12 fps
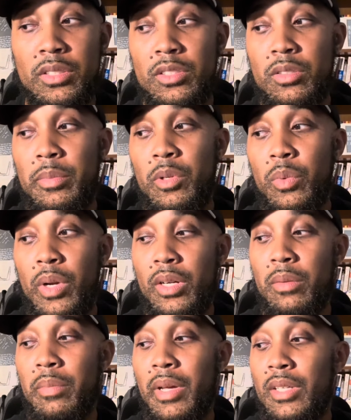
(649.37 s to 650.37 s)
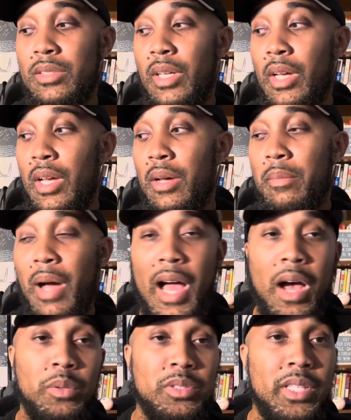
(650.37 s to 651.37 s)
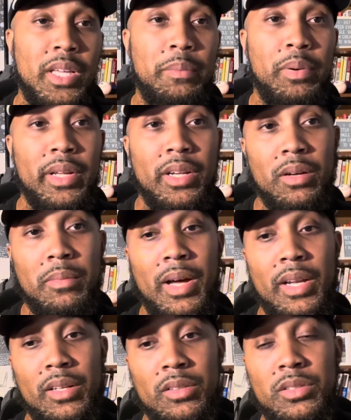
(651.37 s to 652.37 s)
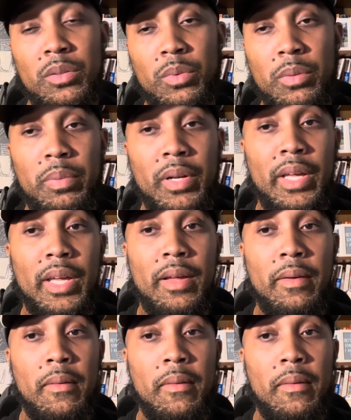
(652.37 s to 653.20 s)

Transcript: It's gonna be record based, but Iowa State play everybody else that we're playing.